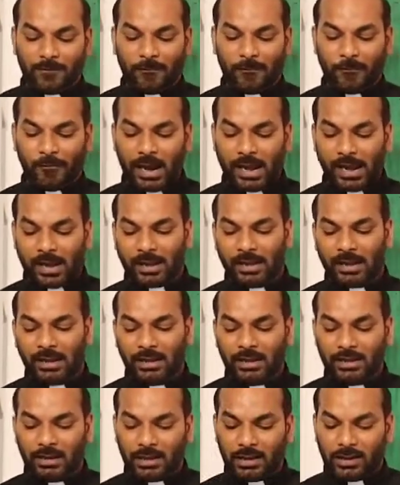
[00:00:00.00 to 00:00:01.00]

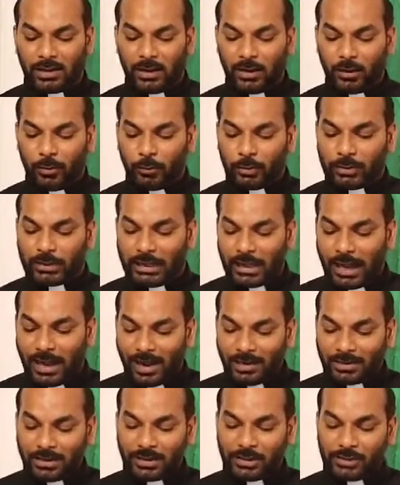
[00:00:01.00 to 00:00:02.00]
why would the
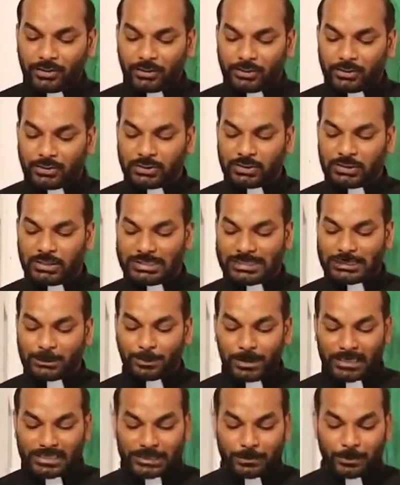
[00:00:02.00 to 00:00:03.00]
author use this
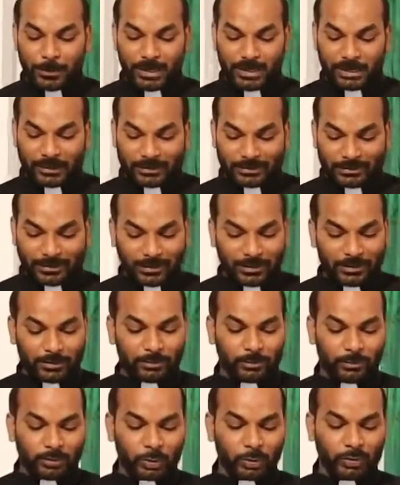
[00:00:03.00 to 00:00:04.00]
specific
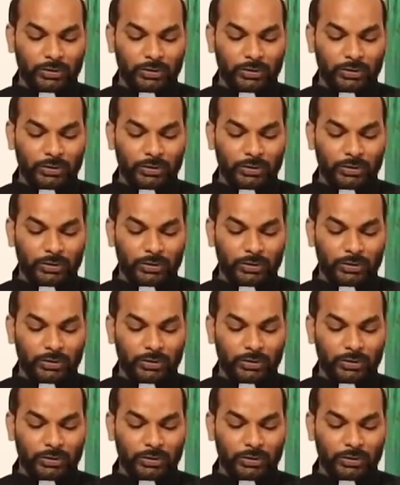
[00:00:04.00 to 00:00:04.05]
term